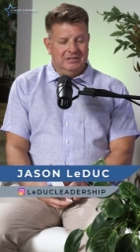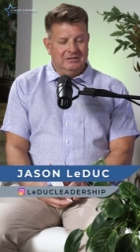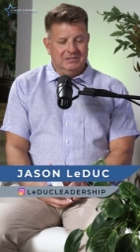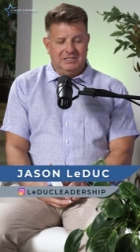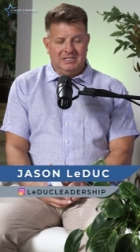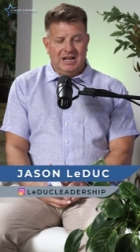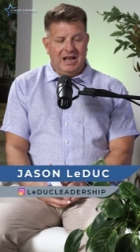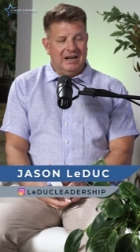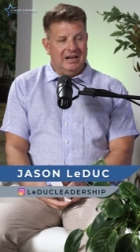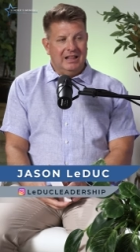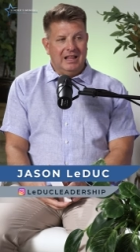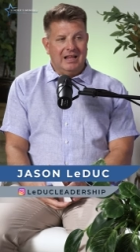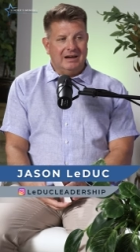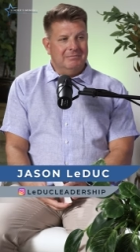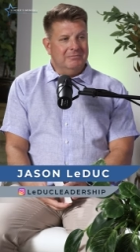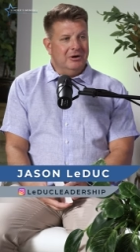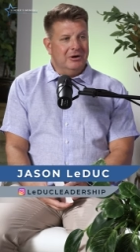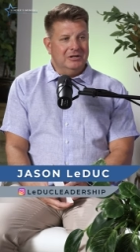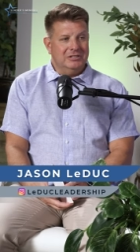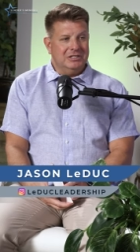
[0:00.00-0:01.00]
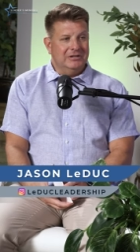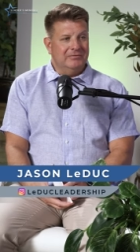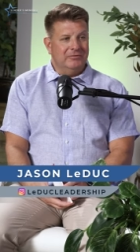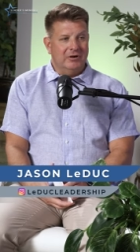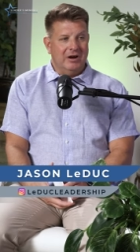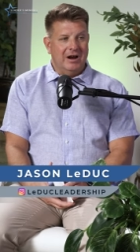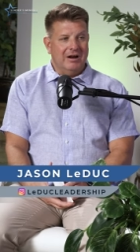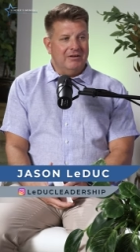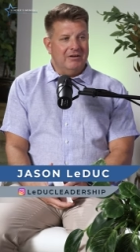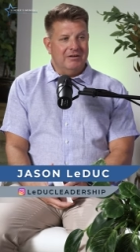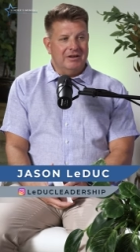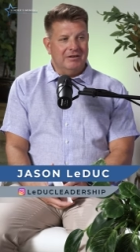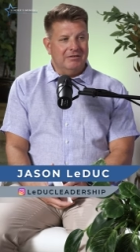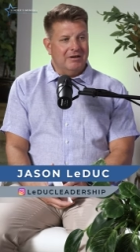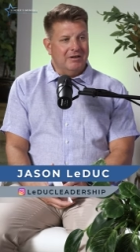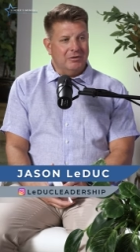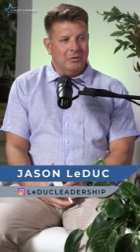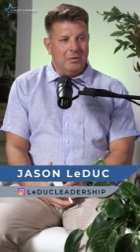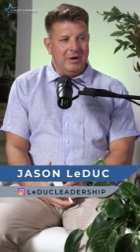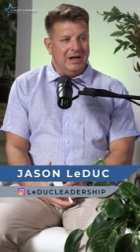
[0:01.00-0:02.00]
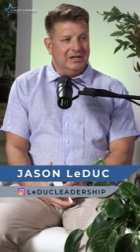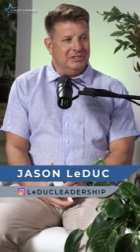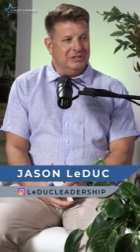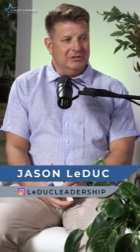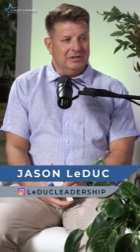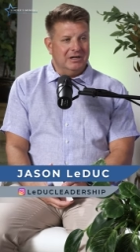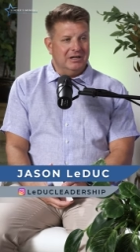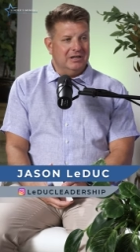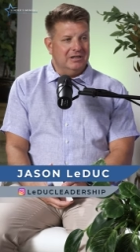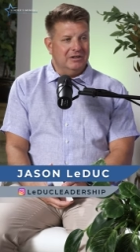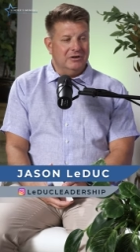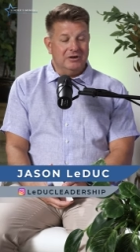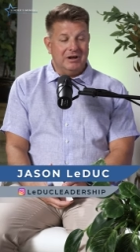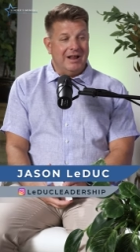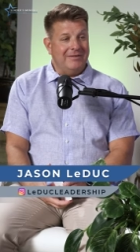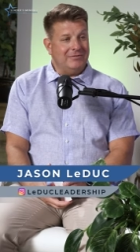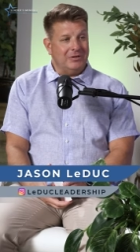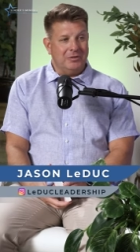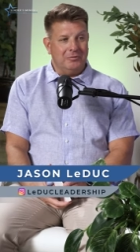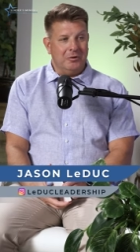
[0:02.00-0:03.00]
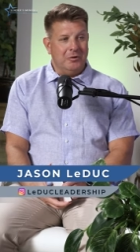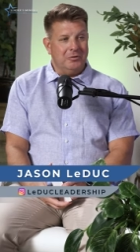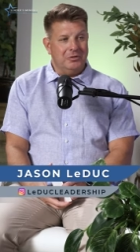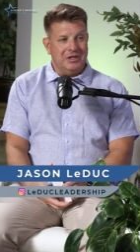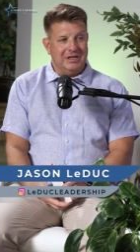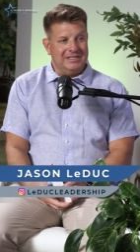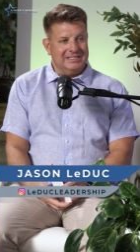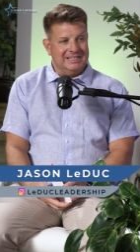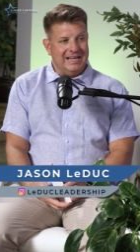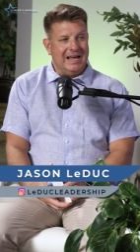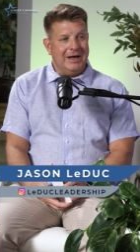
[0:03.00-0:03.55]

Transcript: there's not a lot of margin for error here. Otherwise, no. you're gonna you're gonna have to throw things.